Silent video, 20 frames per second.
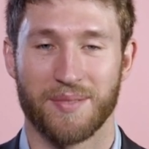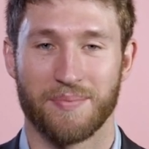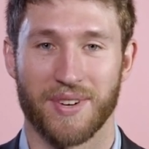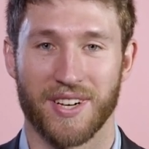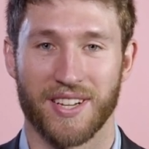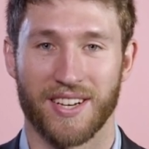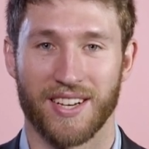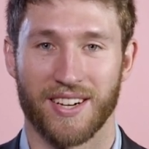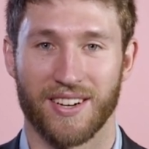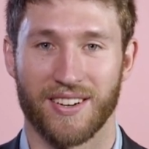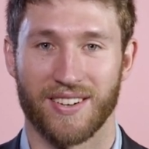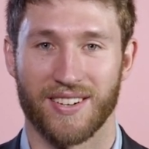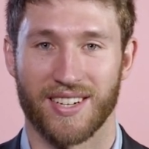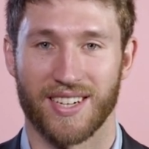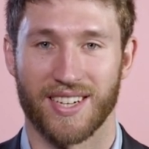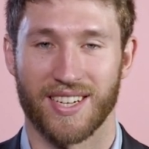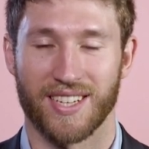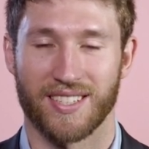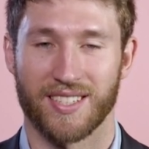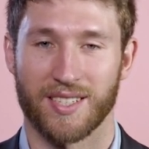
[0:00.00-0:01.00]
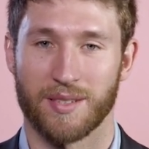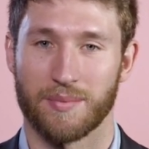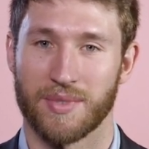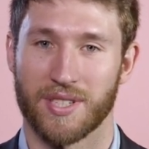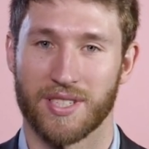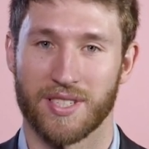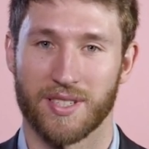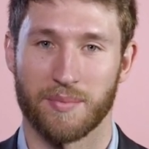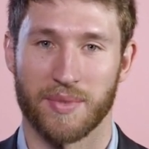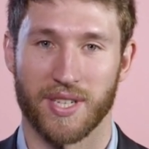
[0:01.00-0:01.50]
But no,
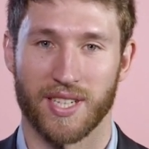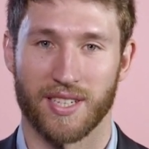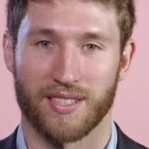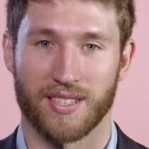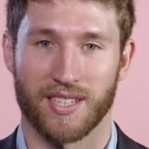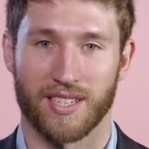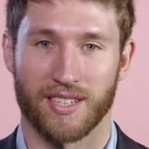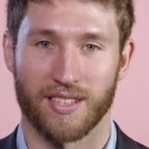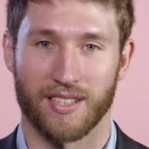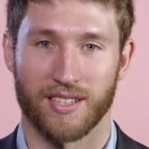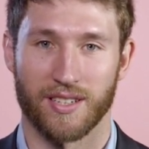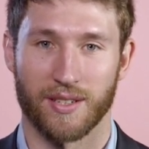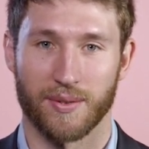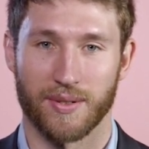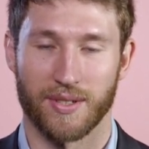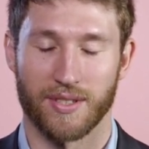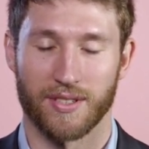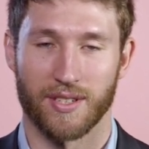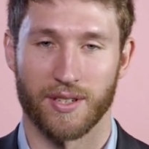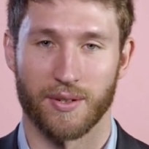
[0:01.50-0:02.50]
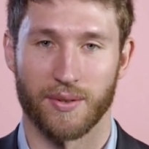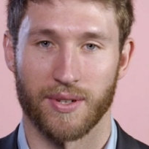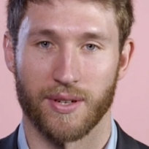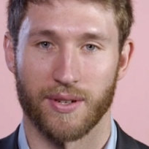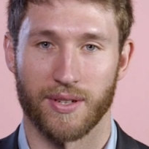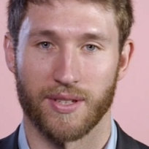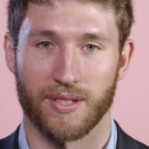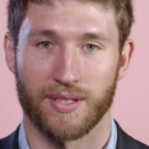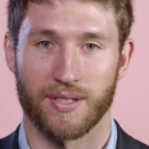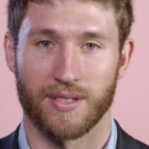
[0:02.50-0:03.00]
Simba's a big snuggler, and so we
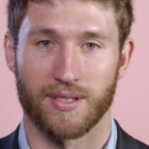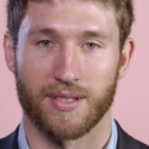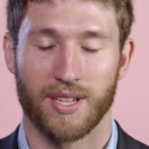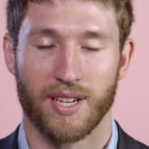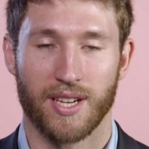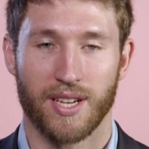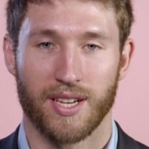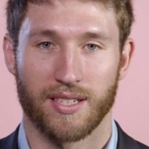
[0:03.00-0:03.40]
always